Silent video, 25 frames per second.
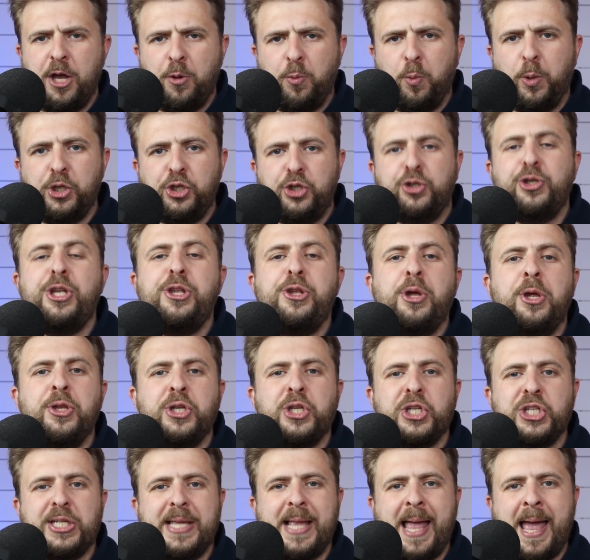What you need to
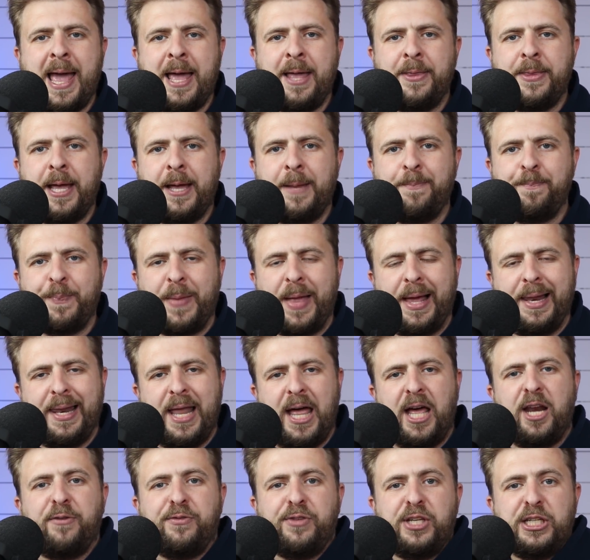understand that a
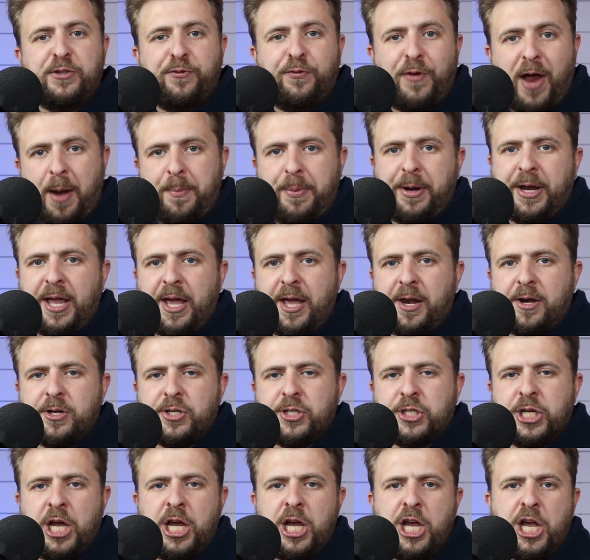lot of these
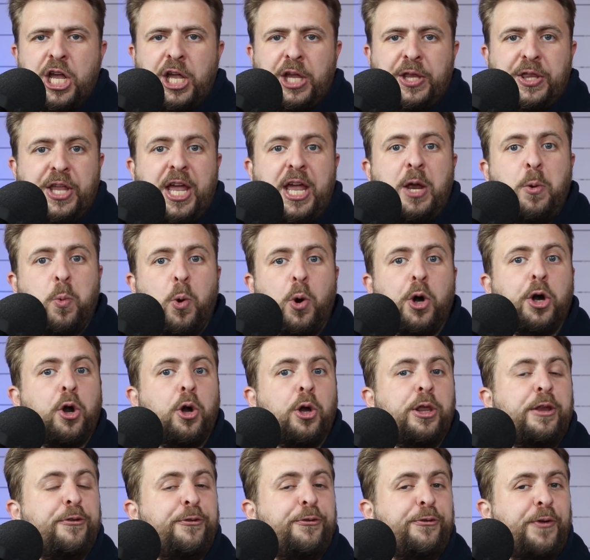fabricators, they work
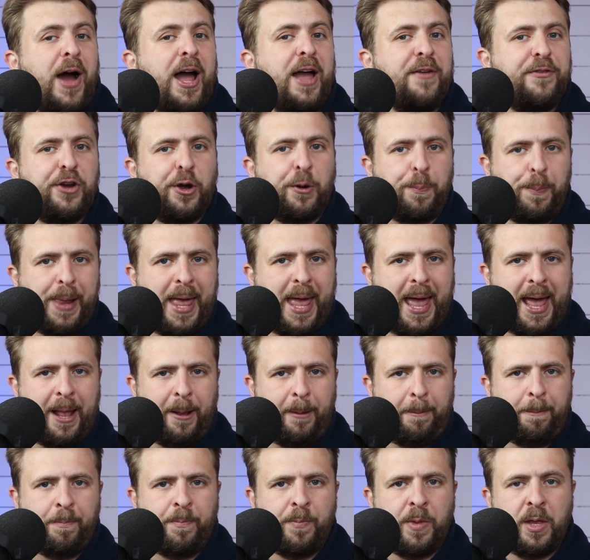on a 5-year
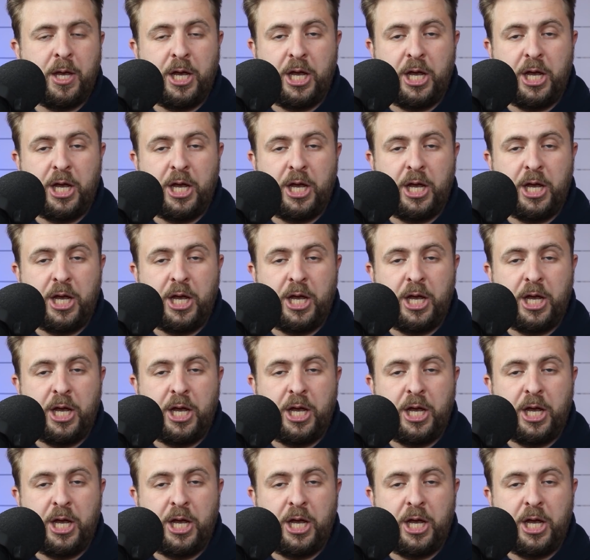plan.